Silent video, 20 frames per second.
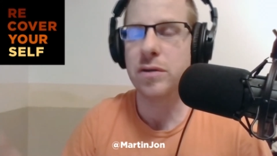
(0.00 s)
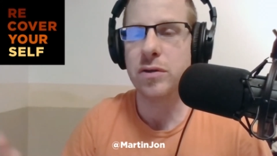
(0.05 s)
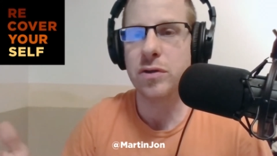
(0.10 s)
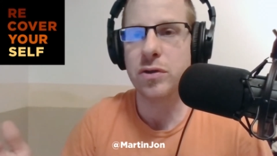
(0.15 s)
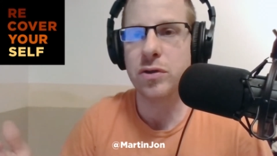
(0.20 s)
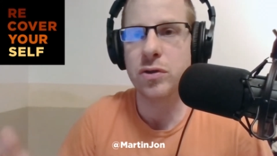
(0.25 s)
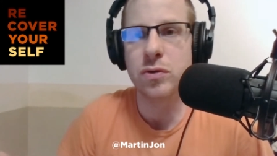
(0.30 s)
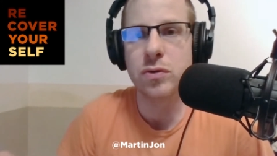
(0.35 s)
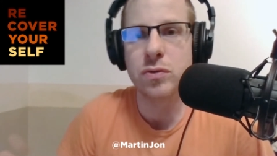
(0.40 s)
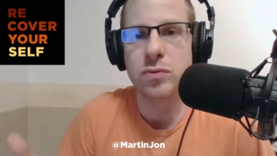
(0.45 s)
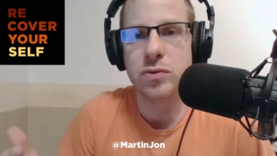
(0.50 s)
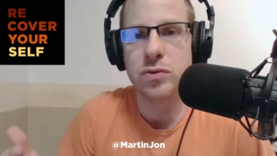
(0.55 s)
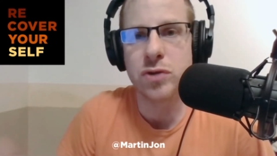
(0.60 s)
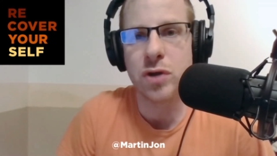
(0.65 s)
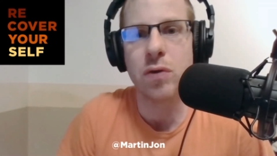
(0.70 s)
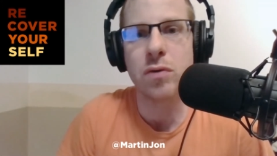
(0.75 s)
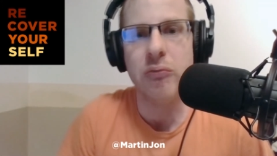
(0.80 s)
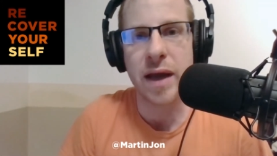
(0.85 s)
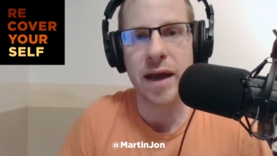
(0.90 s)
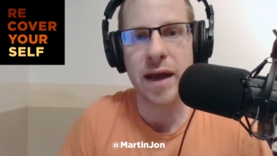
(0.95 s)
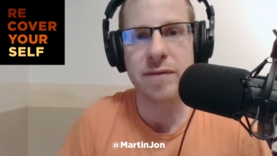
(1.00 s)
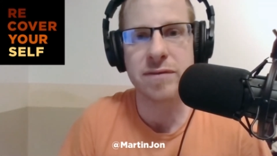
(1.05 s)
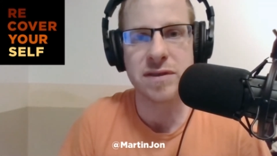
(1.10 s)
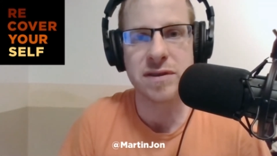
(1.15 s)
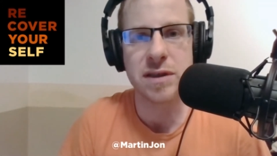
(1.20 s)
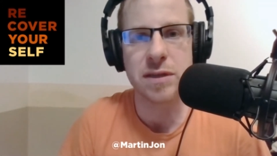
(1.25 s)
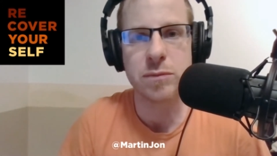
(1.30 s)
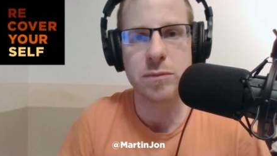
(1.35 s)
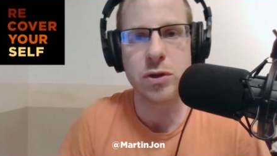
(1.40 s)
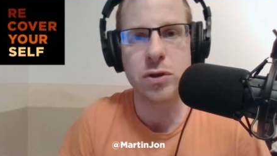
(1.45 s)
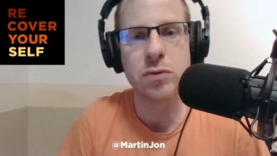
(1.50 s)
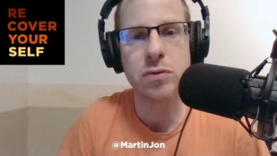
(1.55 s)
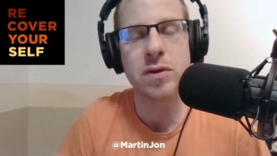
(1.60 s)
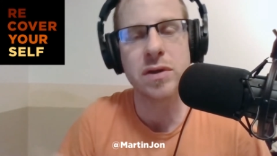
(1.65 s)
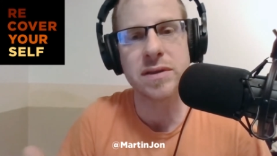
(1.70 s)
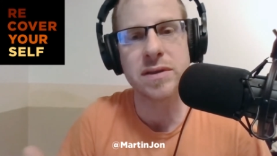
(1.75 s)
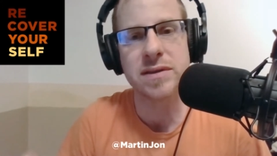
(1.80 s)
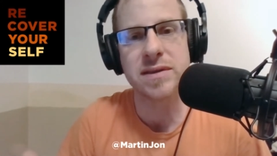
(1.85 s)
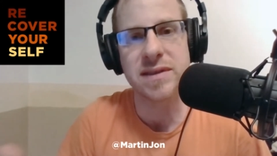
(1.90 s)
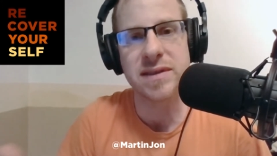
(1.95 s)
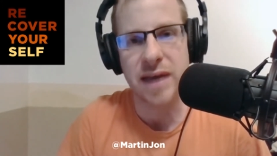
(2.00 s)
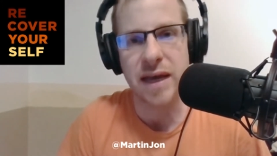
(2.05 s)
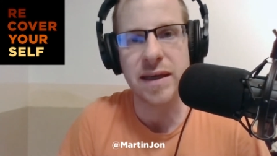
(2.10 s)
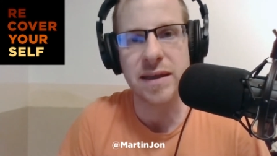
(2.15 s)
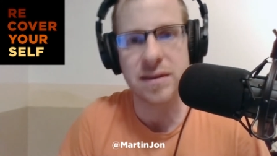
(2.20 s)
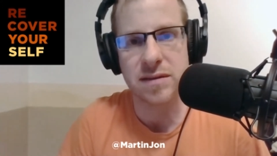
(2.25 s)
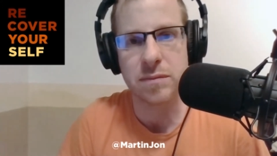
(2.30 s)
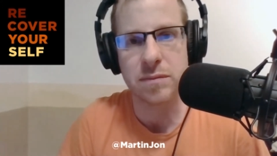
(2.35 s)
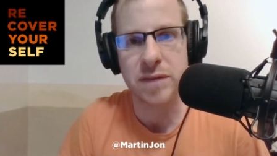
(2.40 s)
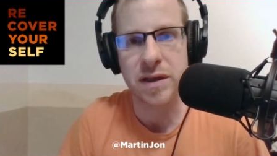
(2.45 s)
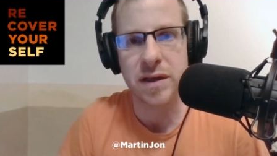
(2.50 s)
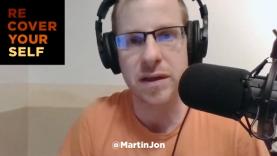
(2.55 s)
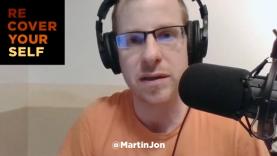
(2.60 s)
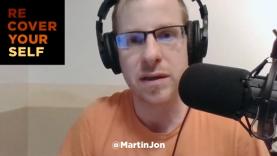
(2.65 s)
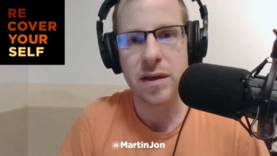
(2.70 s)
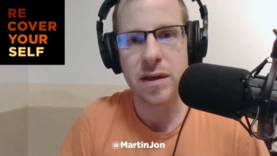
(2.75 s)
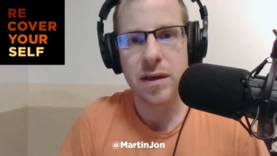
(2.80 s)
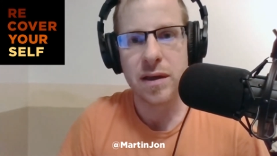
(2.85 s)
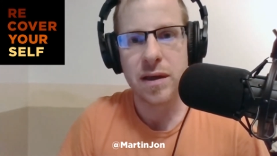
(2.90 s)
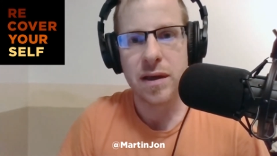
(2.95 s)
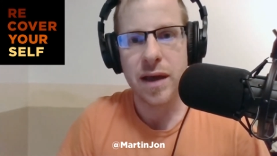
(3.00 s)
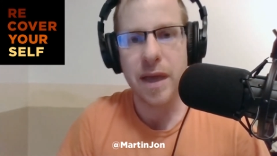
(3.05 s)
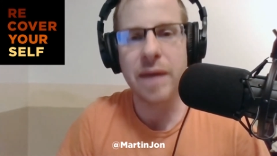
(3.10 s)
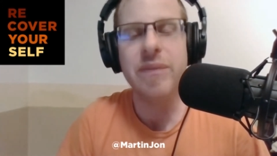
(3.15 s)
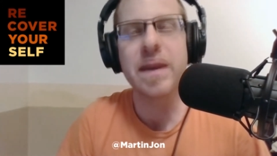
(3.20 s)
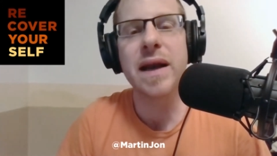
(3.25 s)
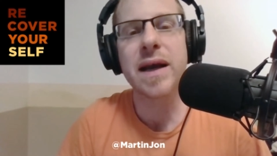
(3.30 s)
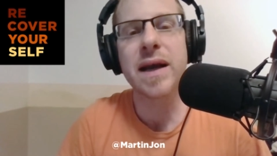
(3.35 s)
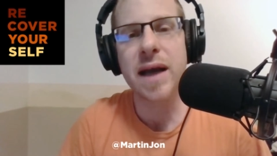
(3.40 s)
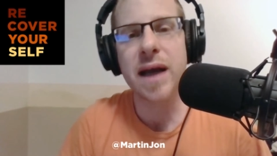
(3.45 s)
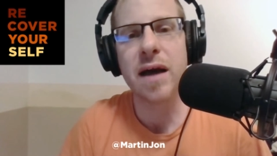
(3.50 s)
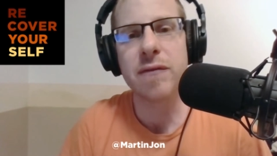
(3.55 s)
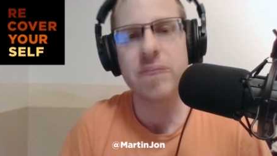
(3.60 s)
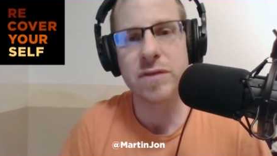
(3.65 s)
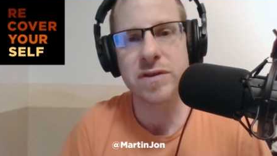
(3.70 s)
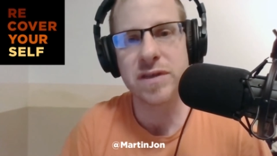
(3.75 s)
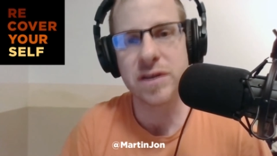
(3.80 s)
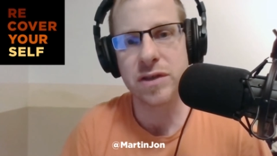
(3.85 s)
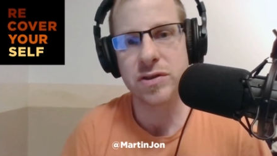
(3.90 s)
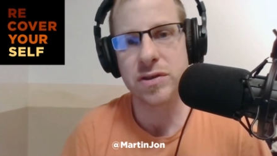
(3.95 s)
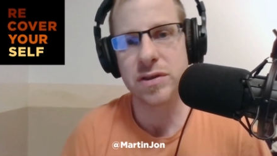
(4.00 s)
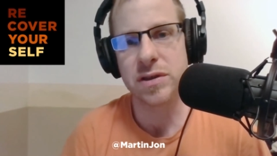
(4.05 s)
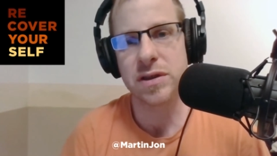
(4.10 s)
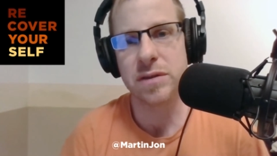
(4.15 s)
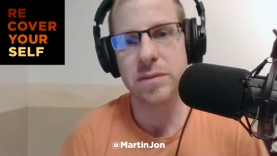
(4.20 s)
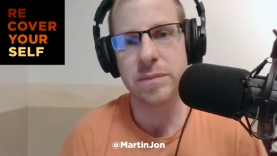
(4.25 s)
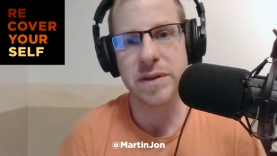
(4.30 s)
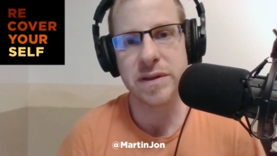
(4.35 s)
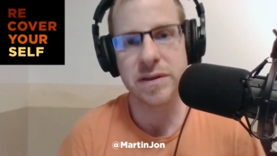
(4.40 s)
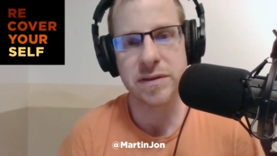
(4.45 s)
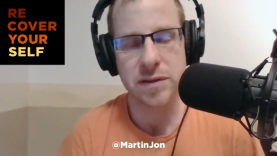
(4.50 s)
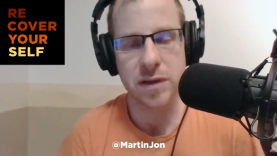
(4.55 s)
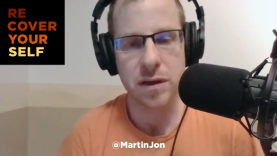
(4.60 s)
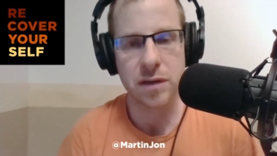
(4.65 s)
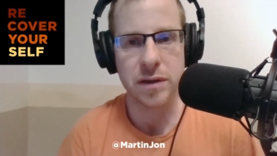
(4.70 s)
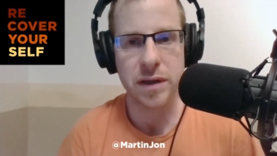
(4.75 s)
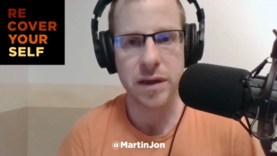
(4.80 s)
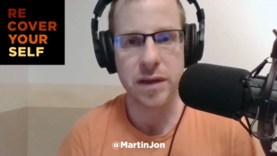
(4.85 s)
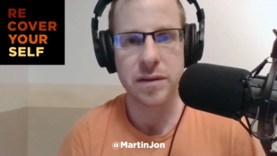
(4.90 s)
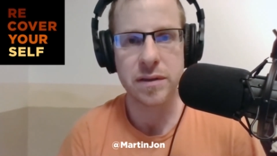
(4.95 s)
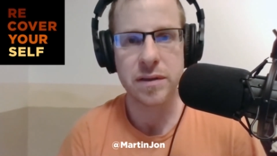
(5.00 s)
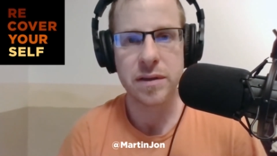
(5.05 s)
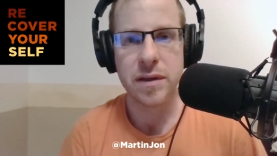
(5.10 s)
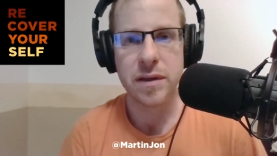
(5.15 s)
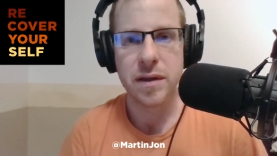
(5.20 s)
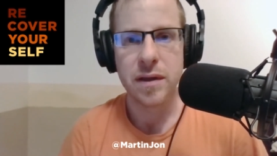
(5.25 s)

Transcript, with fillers: you don't have stigma, you can say something and then a conversation can be started.